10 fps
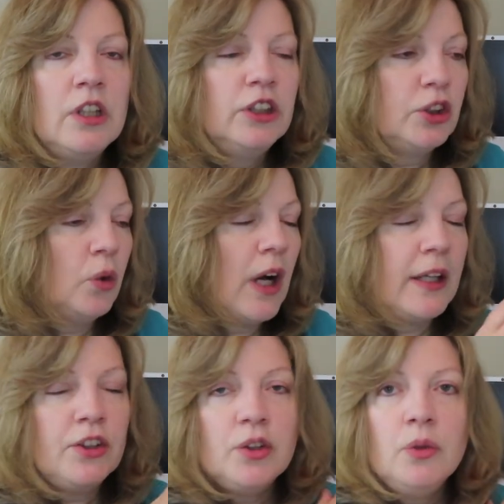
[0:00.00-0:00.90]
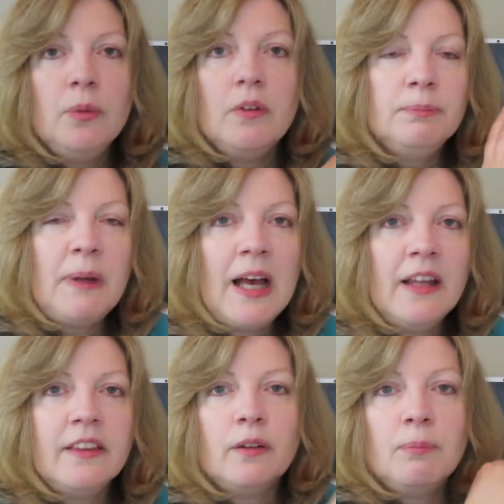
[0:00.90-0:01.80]
So I do
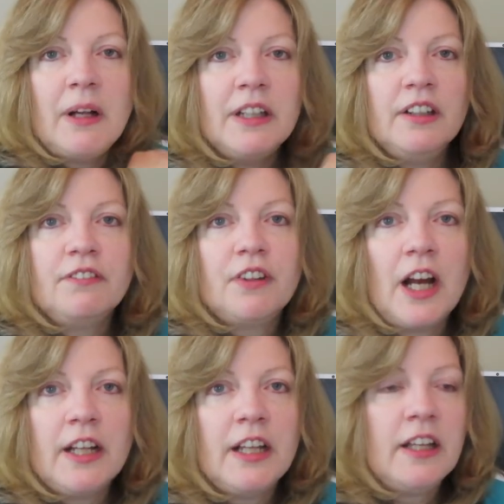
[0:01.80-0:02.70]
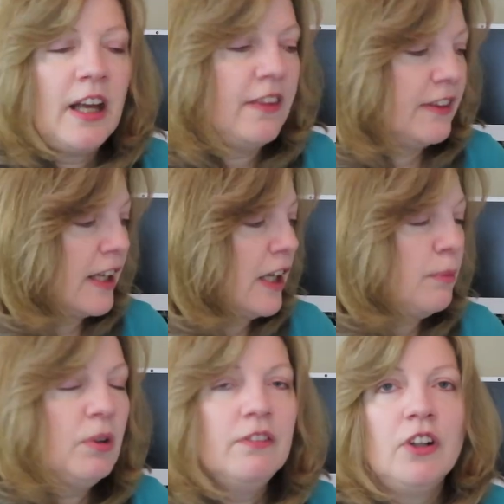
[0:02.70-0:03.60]
math Monday to Friday, and then I
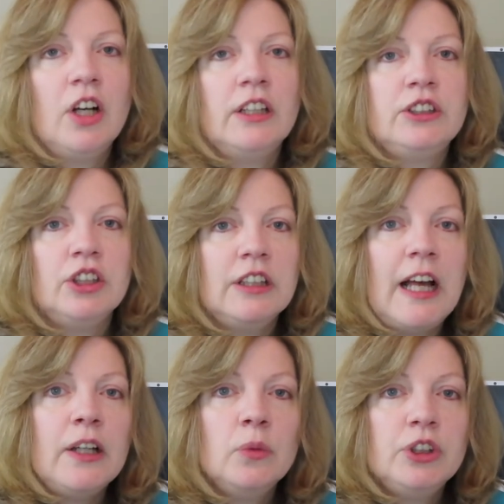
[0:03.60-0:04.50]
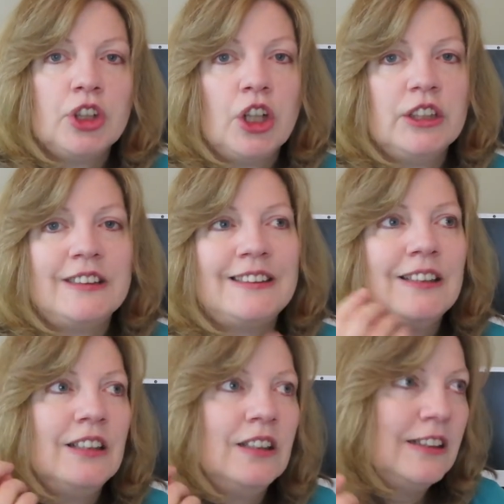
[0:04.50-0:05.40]
move on to language arts,
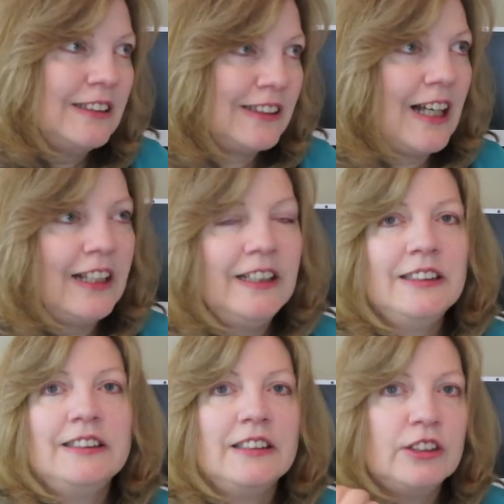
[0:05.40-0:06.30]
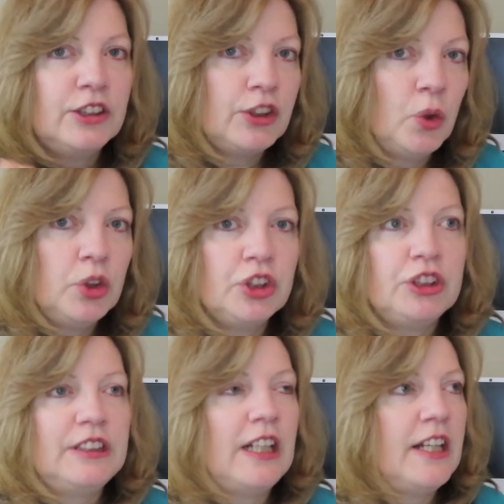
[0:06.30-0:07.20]
science, social
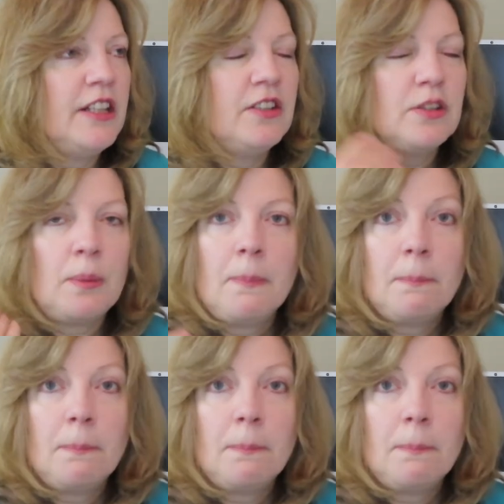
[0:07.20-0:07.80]
studies.